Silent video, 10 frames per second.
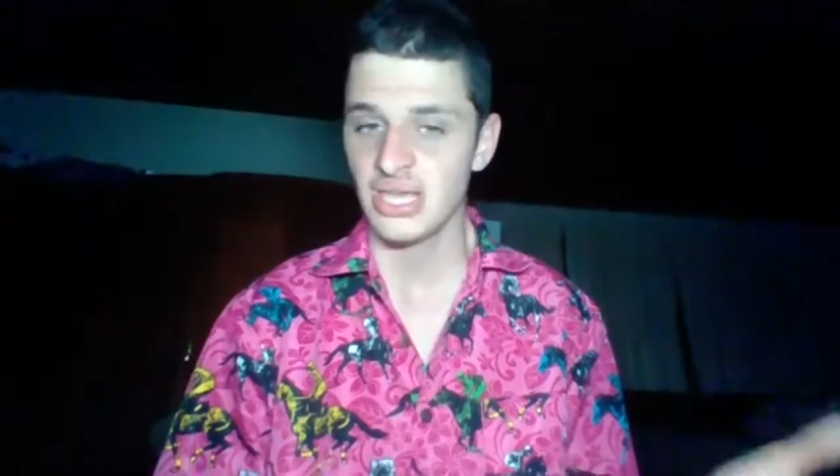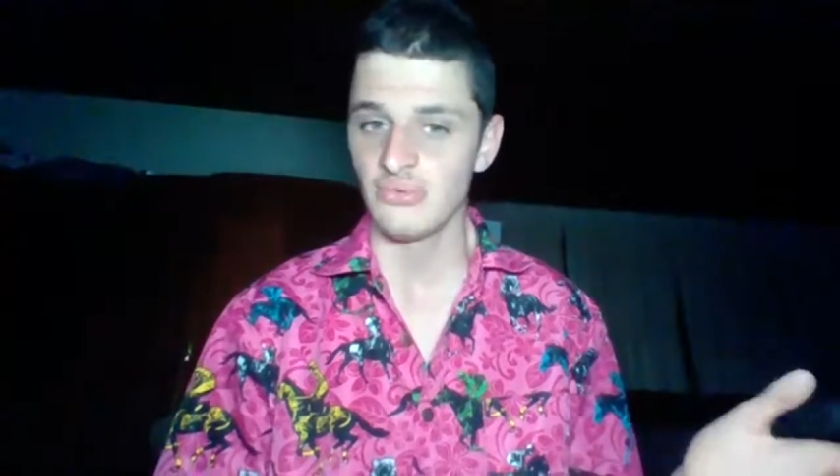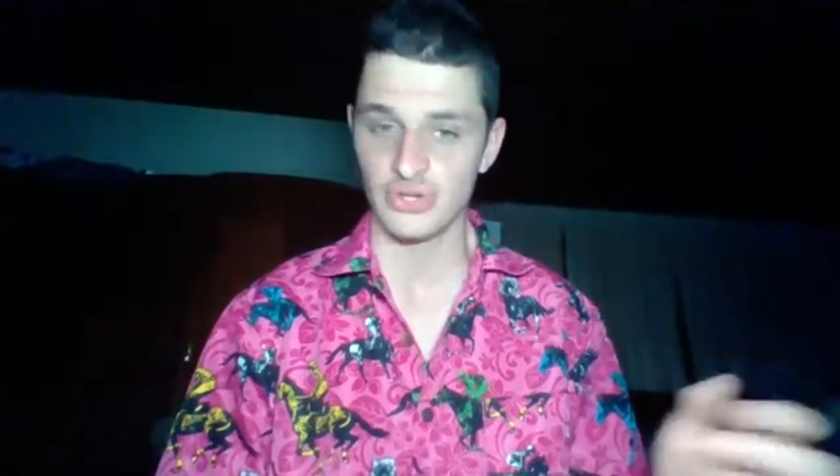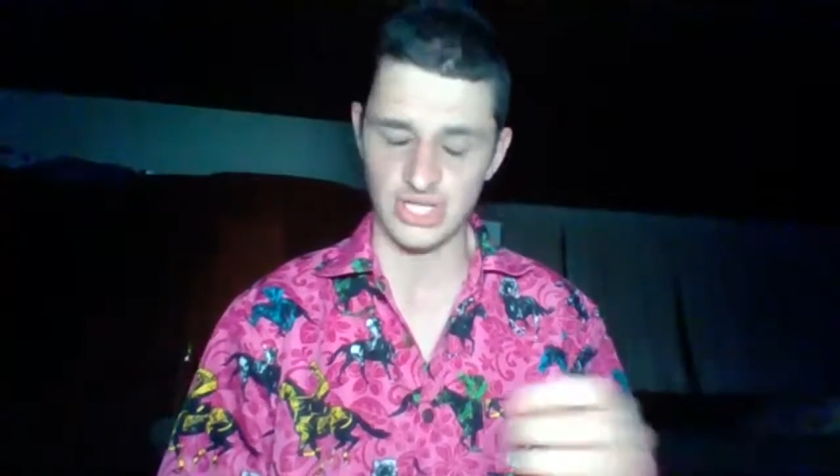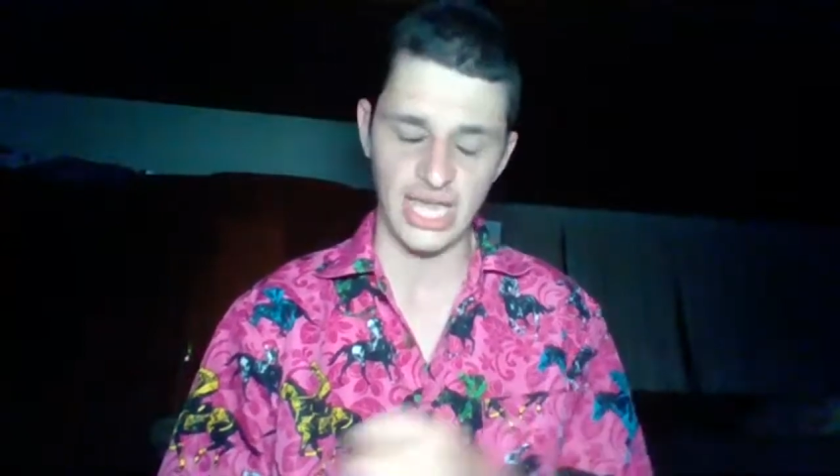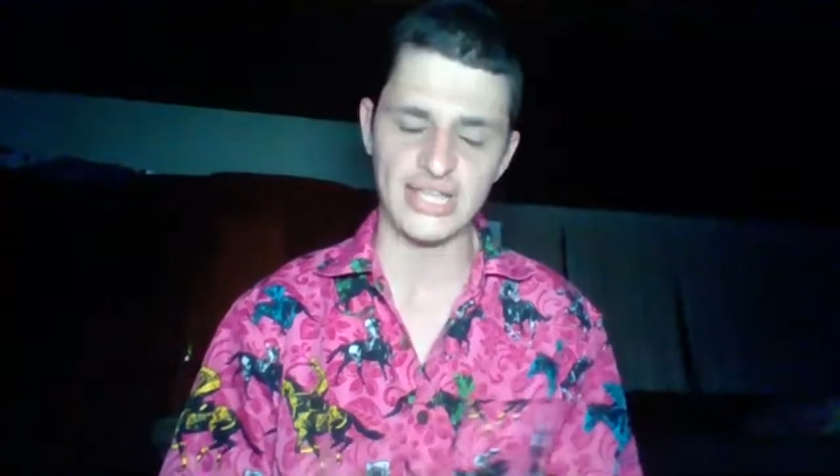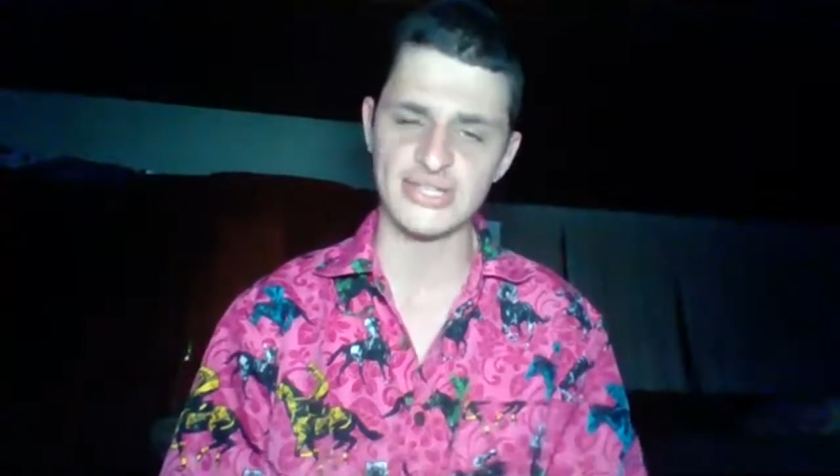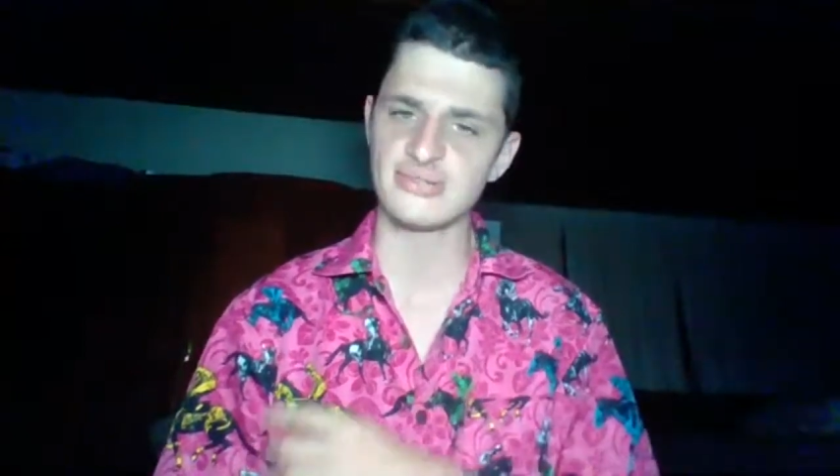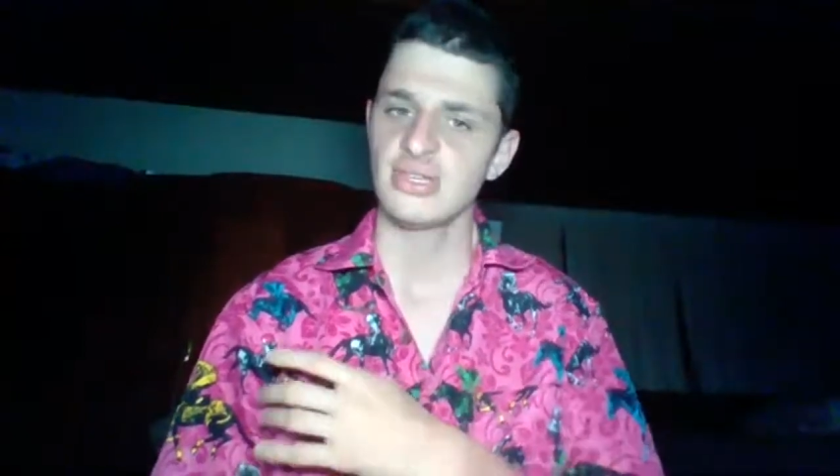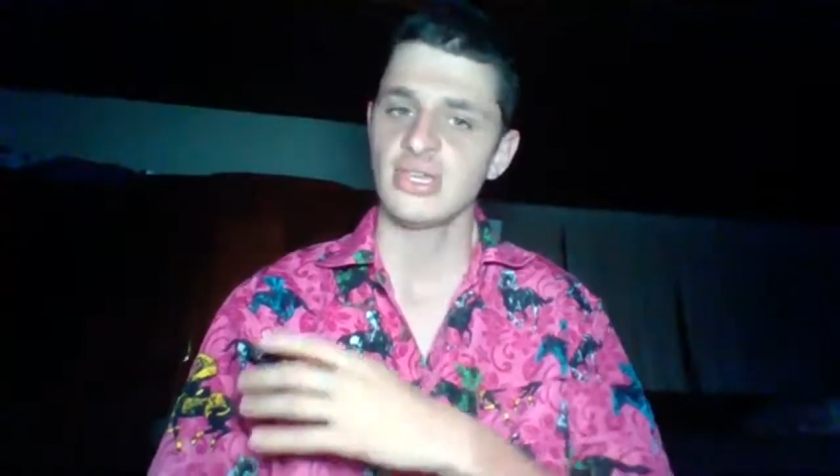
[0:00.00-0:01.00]
Well, she
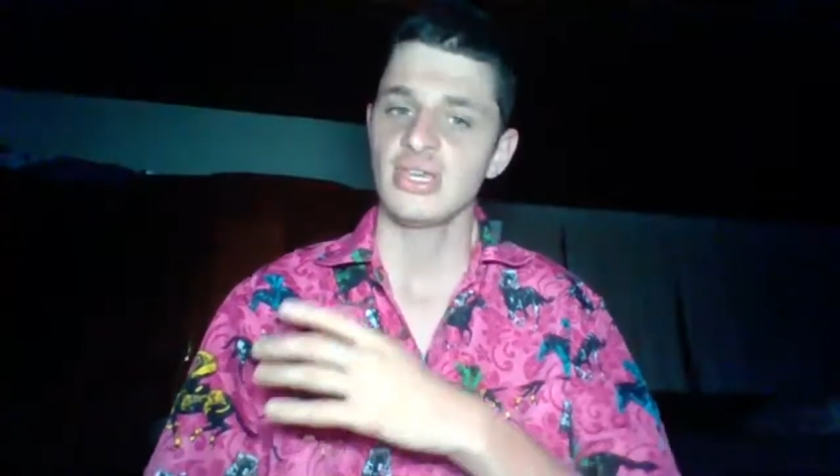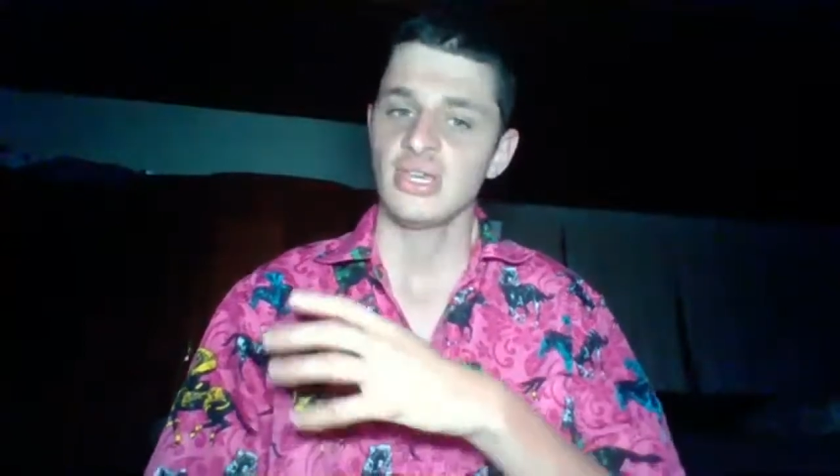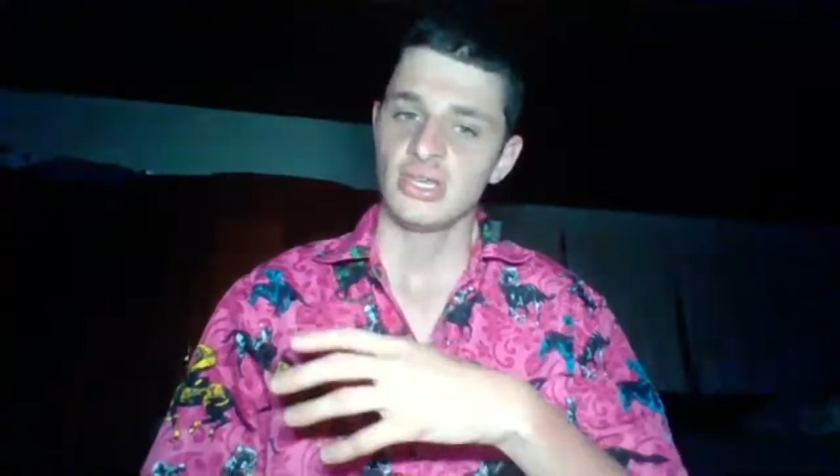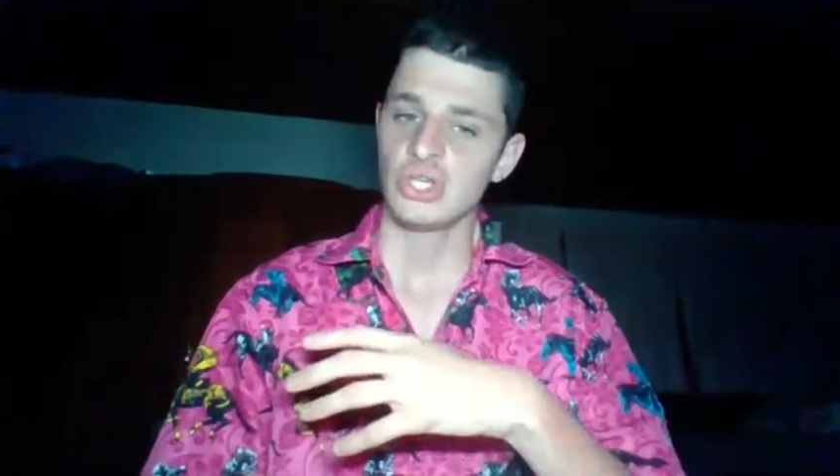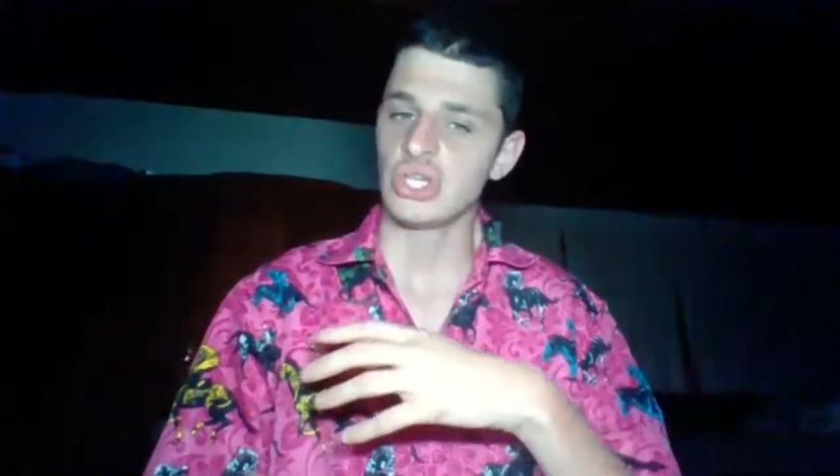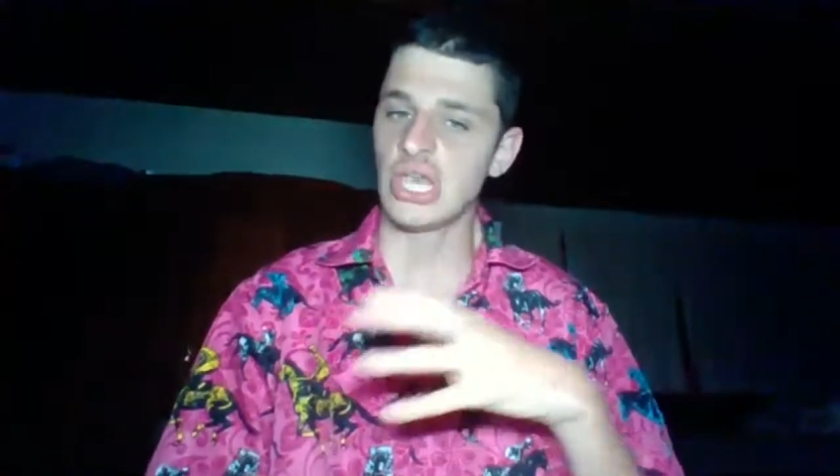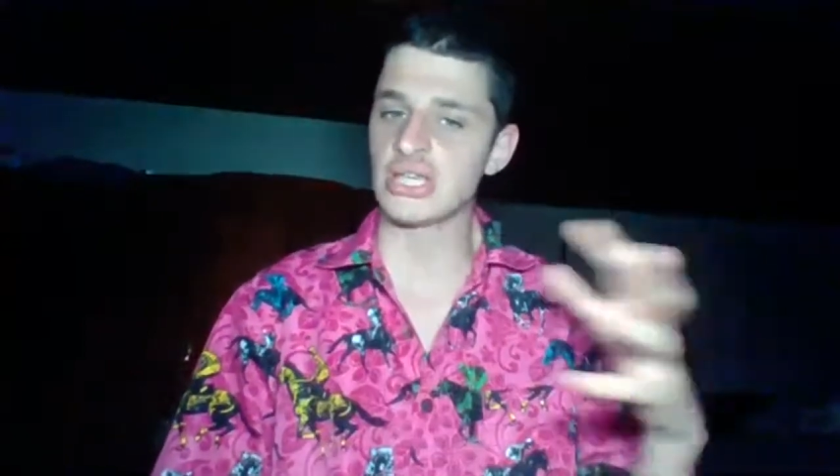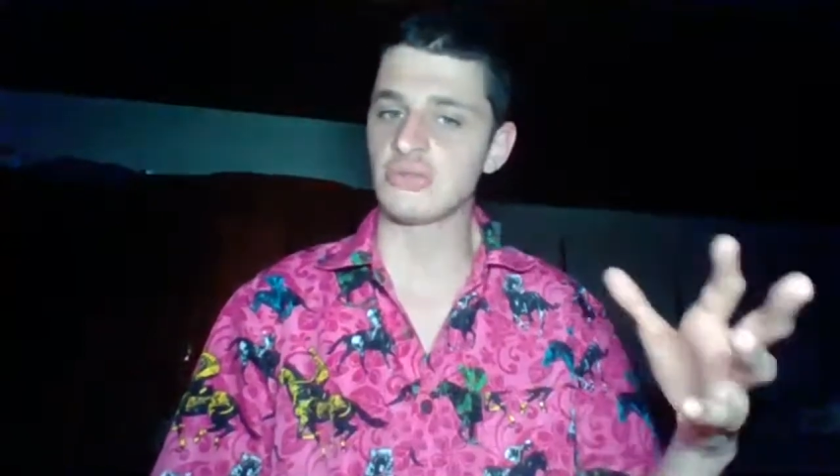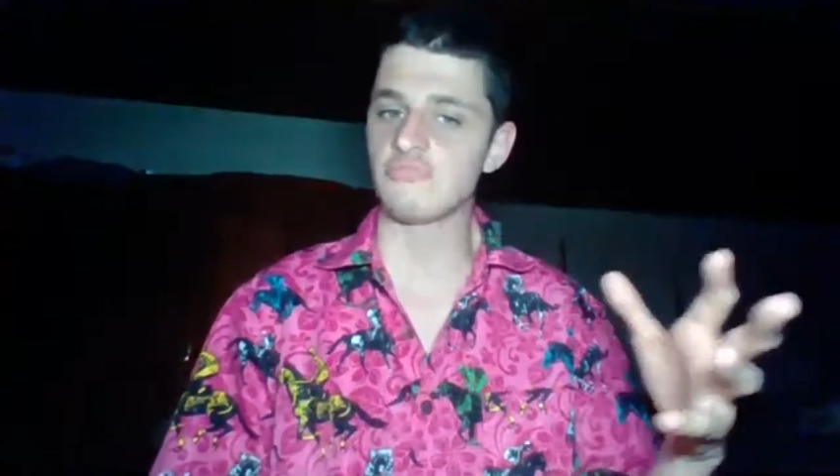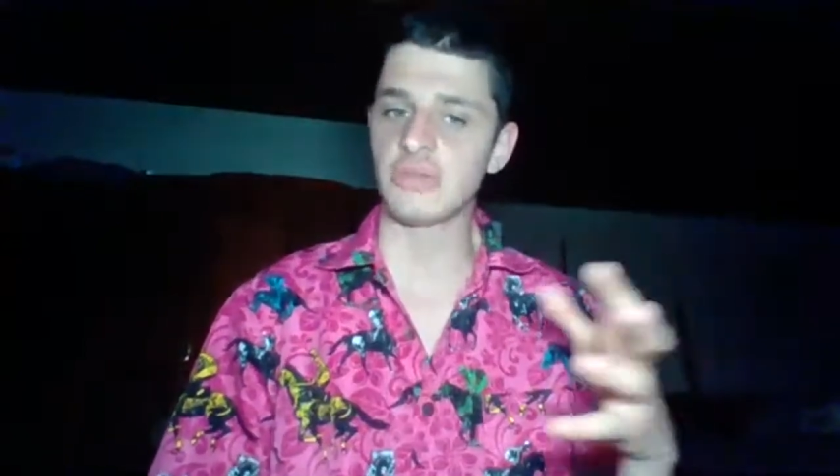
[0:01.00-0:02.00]
hasn't
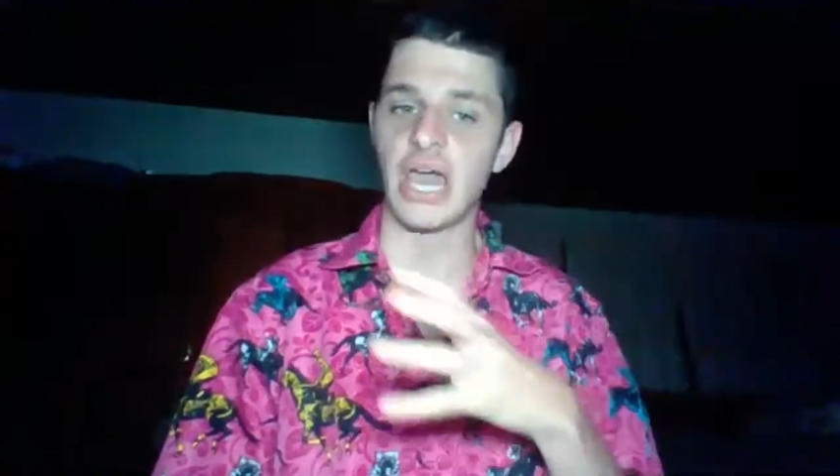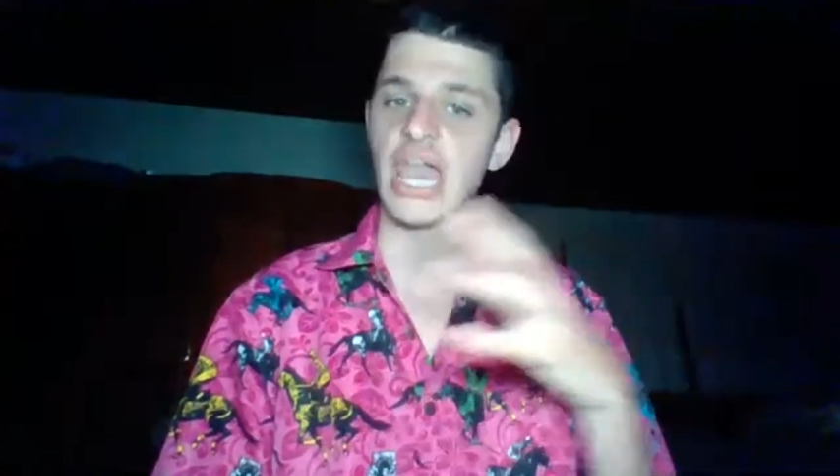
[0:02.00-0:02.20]
been